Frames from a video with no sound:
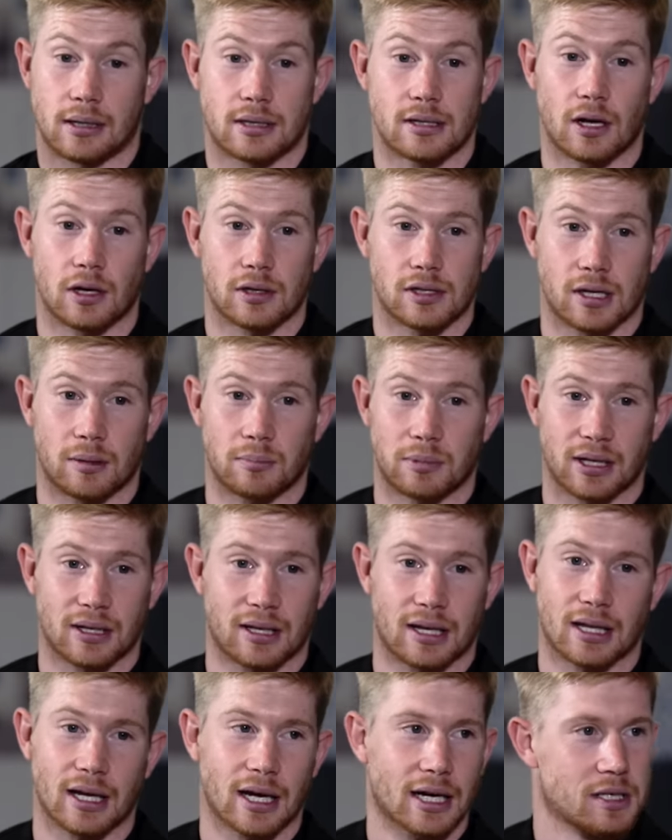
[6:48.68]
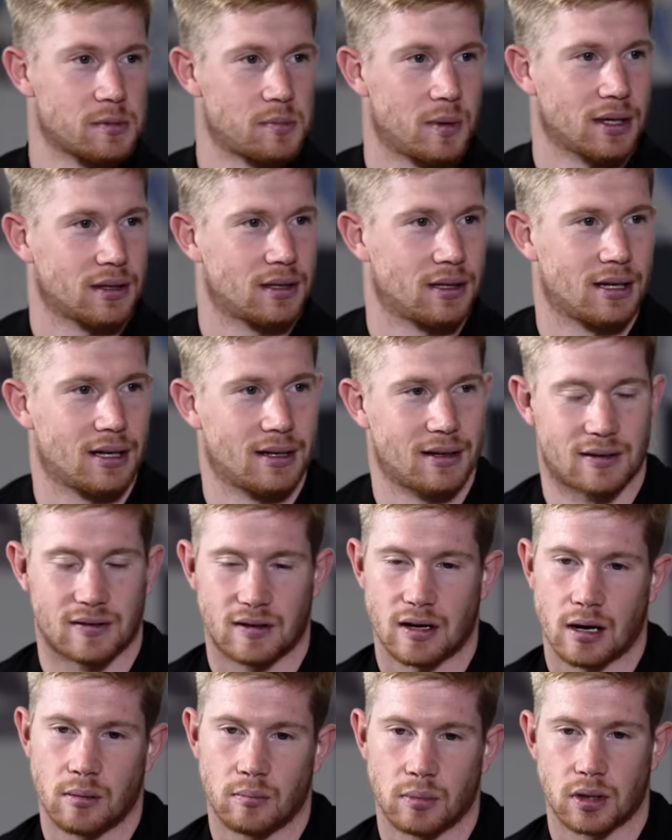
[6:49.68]
it's not something that I expected at the
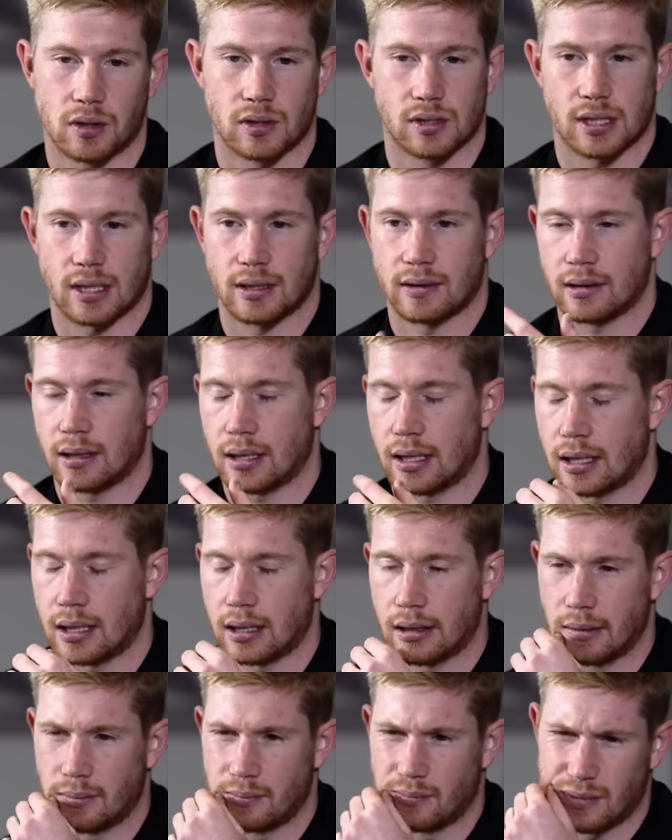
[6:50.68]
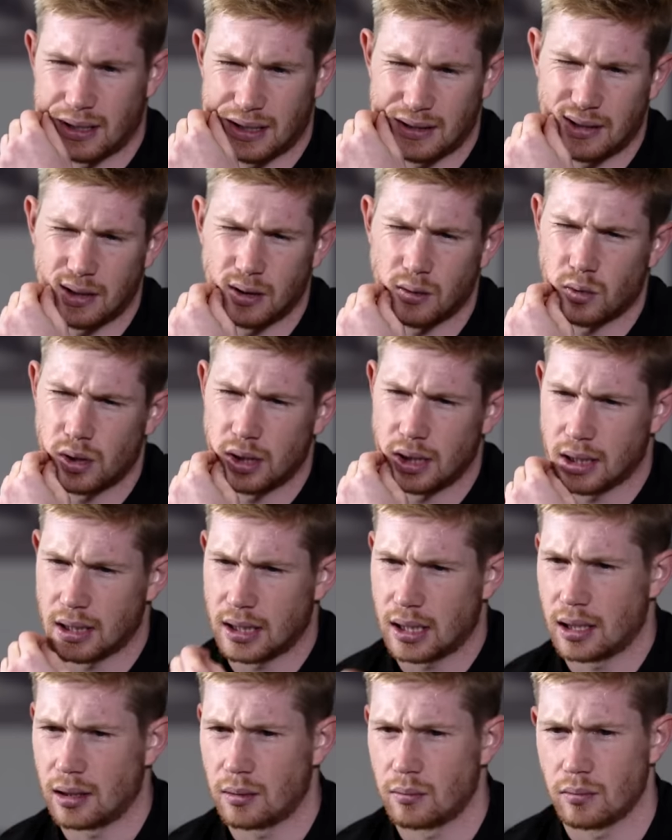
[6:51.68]
time because at, um, I think when he
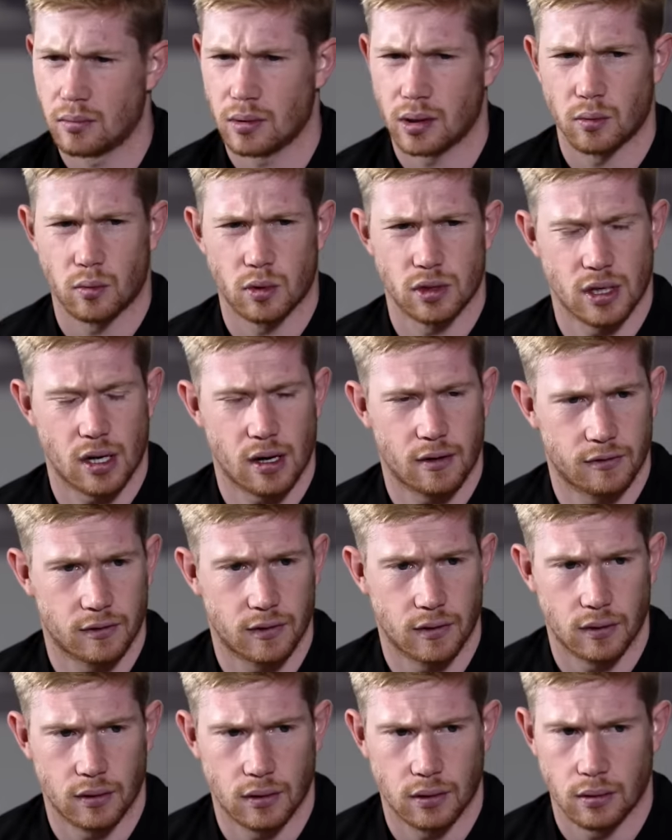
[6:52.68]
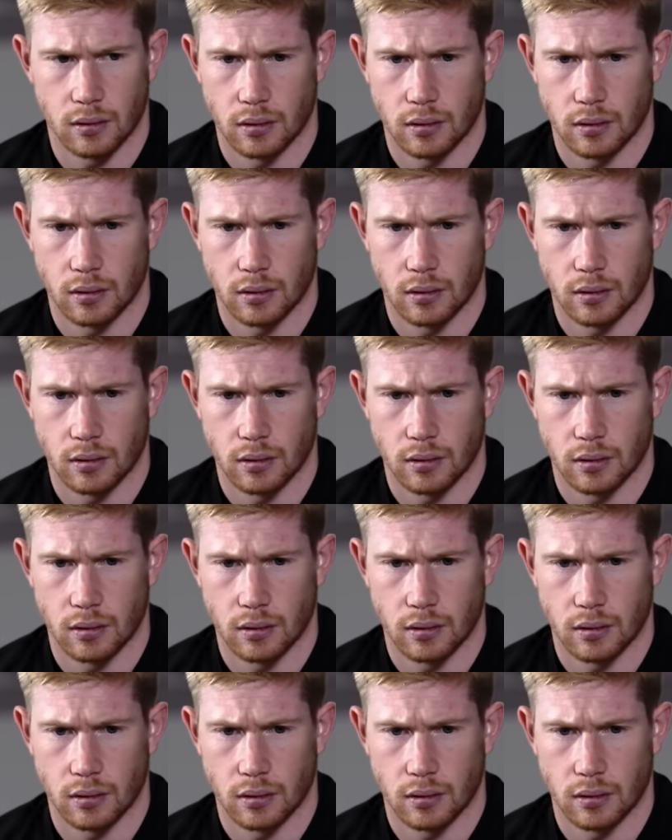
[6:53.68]
came, it was after